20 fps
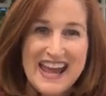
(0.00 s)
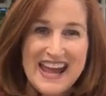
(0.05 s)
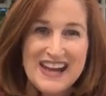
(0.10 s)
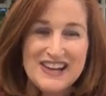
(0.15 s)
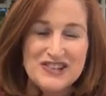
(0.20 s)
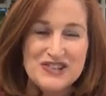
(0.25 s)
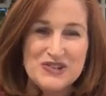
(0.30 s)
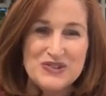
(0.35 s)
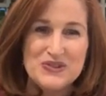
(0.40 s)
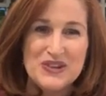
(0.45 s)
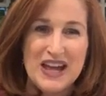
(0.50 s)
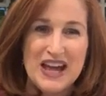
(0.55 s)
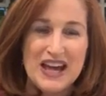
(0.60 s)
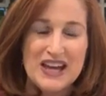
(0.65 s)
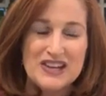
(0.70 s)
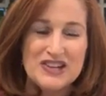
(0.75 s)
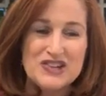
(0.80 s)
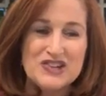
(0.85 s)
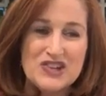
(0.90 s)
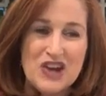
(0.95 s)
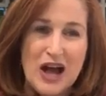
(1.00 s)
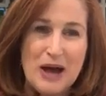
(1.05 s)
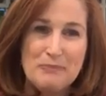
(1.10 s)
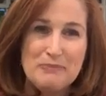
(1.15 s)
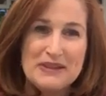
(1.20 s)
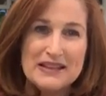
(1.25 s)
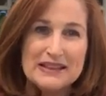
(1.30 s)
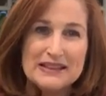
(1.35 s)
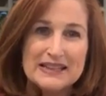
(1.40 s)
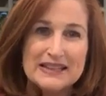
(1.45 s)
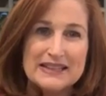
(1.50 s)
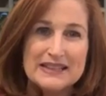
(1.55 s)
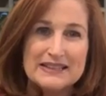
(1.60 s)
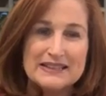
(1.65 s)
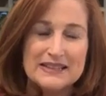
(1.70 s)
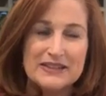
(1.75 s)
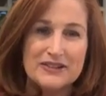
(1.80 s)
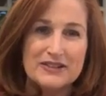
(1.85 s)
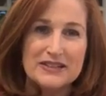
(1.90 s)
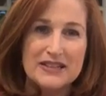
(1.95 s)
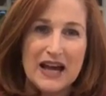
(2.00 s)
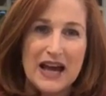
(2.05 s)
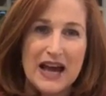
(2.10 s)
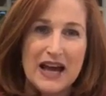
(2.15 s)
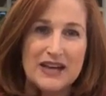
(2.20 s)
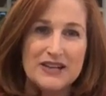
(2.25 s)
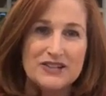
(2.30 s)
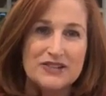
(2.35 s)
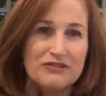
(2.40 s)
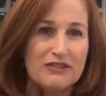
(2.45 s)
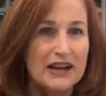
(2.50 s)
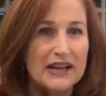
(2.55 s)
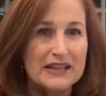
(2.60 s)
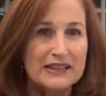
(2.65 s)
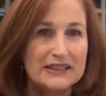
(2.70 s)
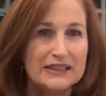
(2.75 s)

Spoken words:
and you get shopping links that are tied